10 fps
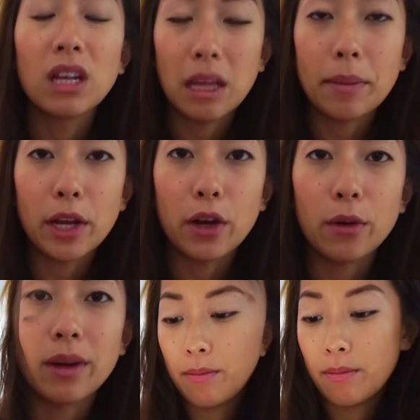let me
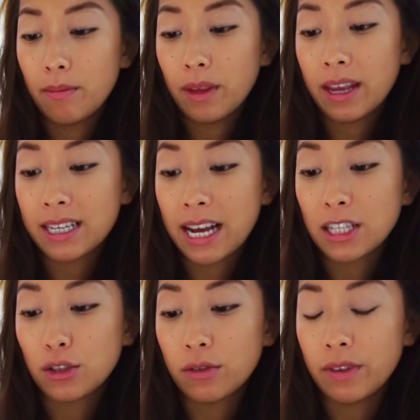know.
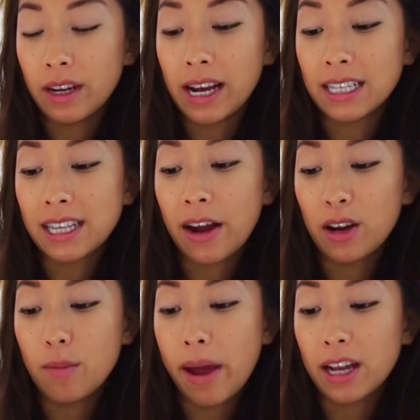Catastrophe asks, how
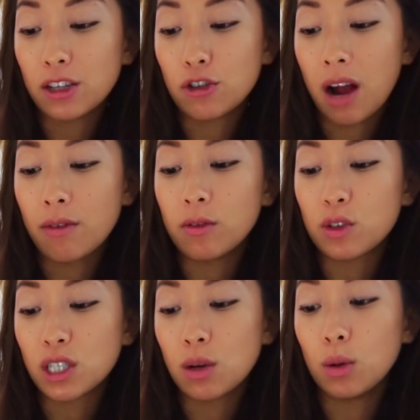do you manage to travel
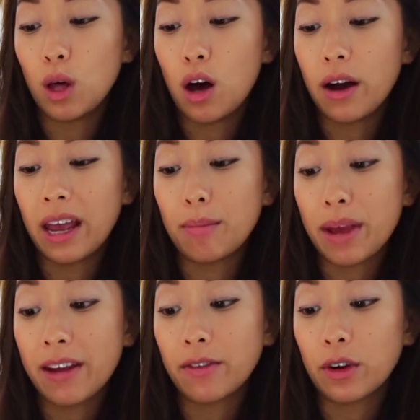for so long and
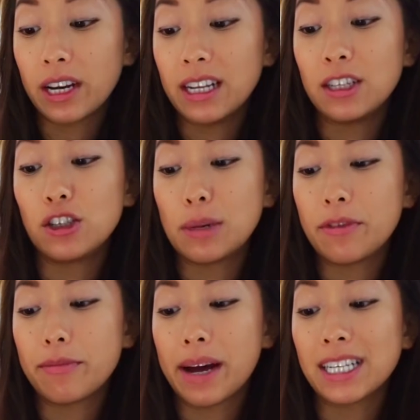pay for it? It's a dream
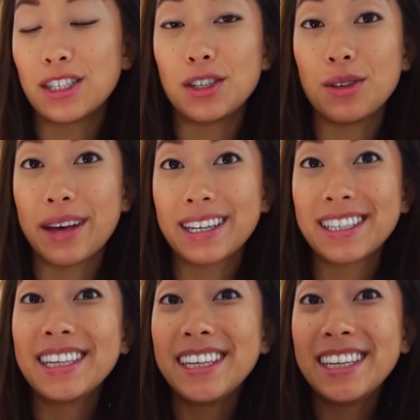of mine to do that.
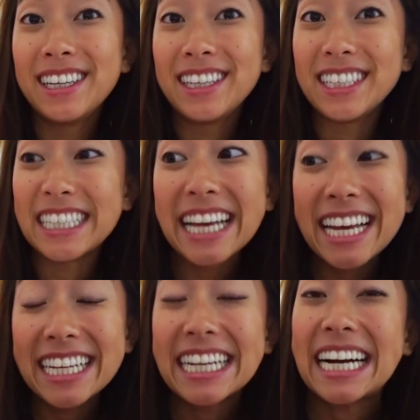
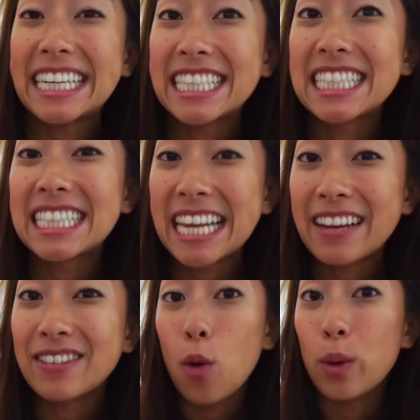again, I just
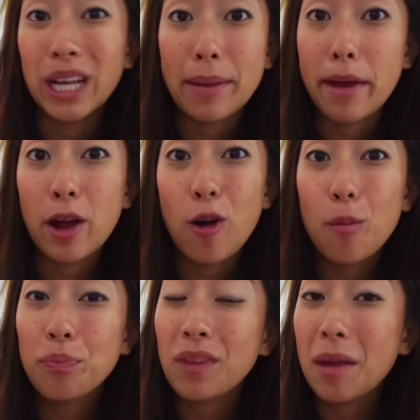saved. When I get back
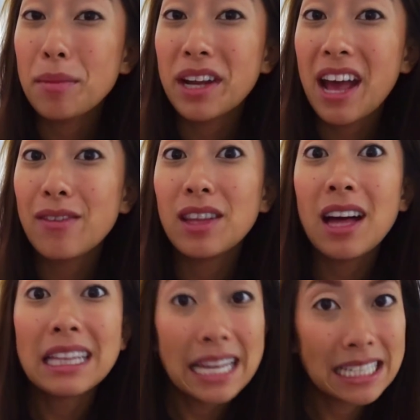home, I'm gonna have a
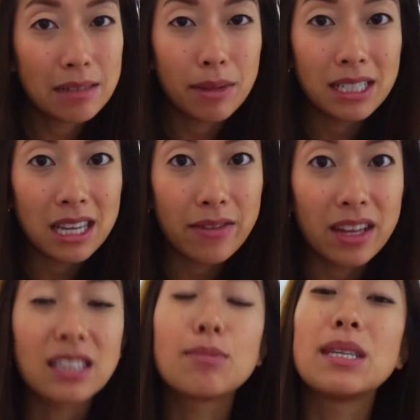lot less in my
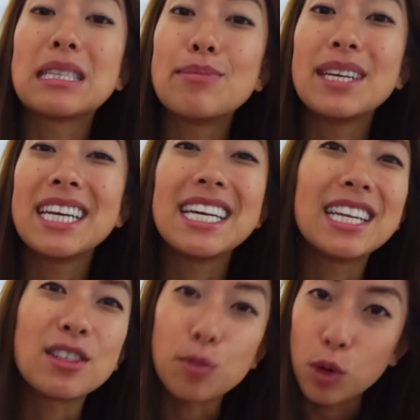savings, but to me, it
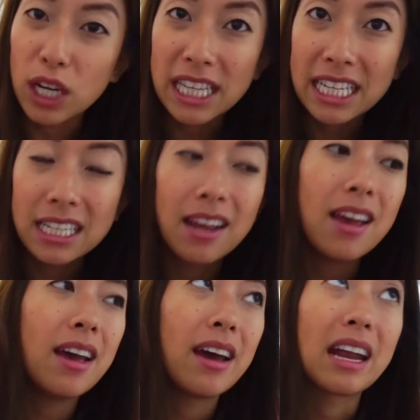is worth it.
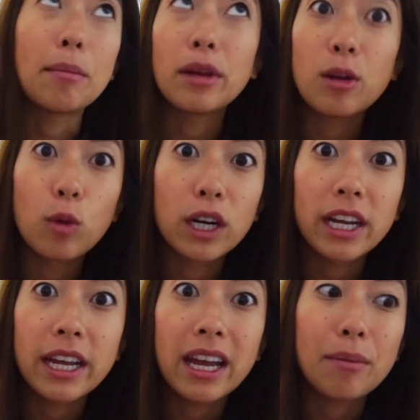And I'm gonna work
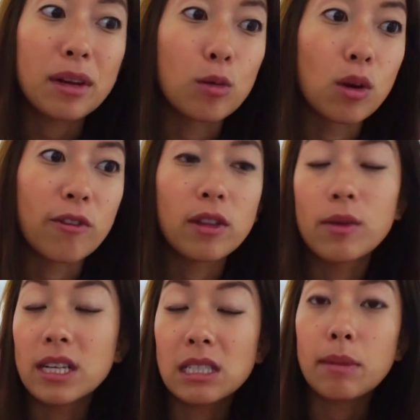again. I'm gonna work for the
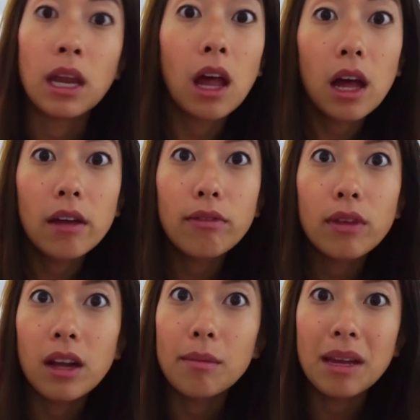rest of my life,
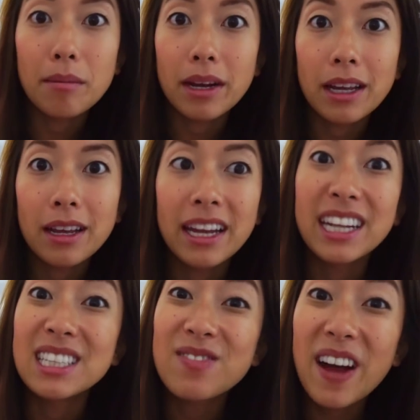and I'll make money, and
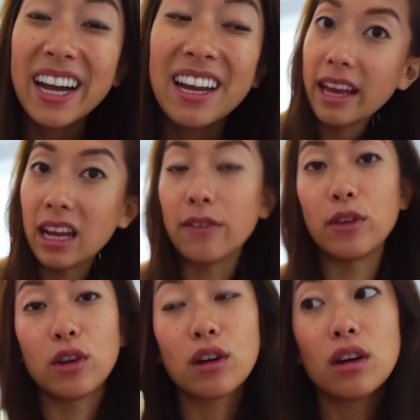it's fine. Again,
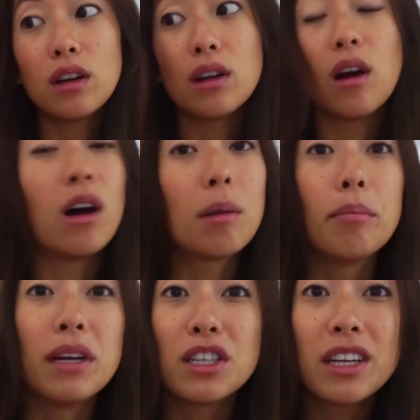if you're on a
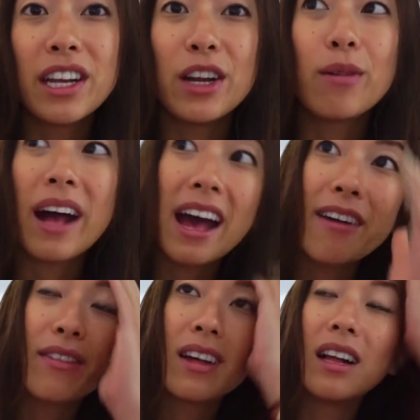budget and you don't
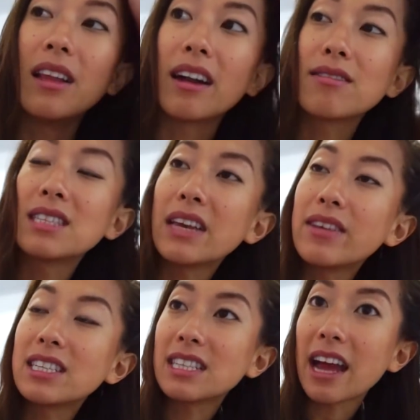have a lot of
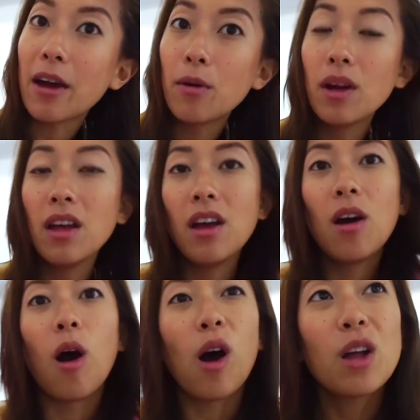savings now,
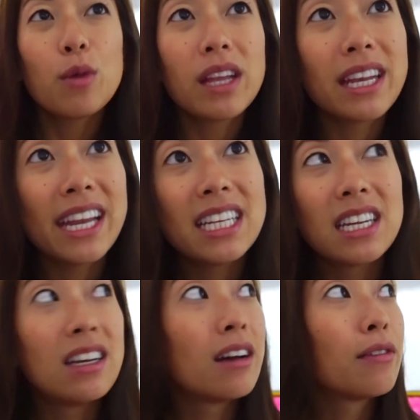all you really need is
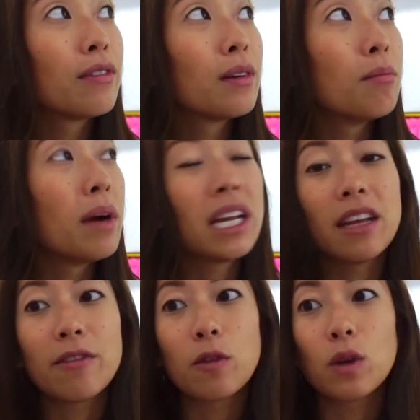enough
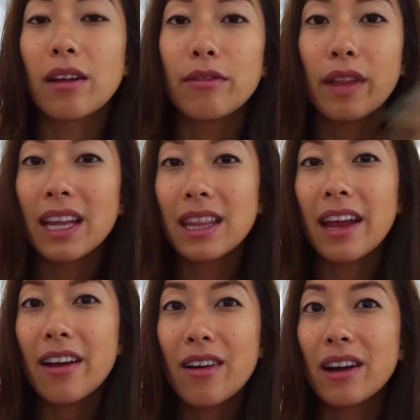money for a flight
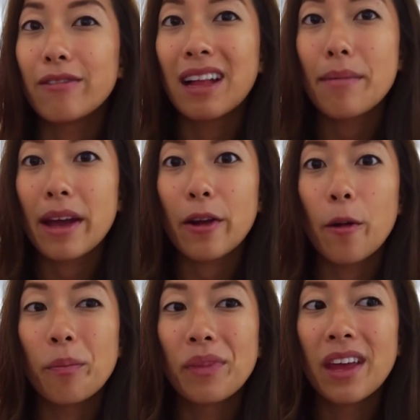there and a flight back
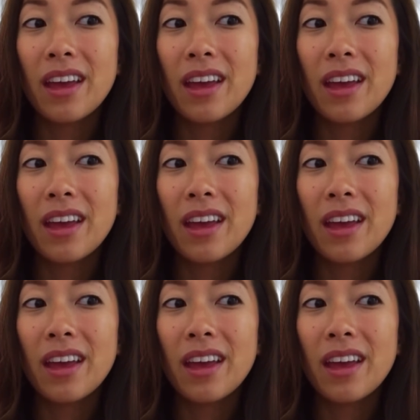home.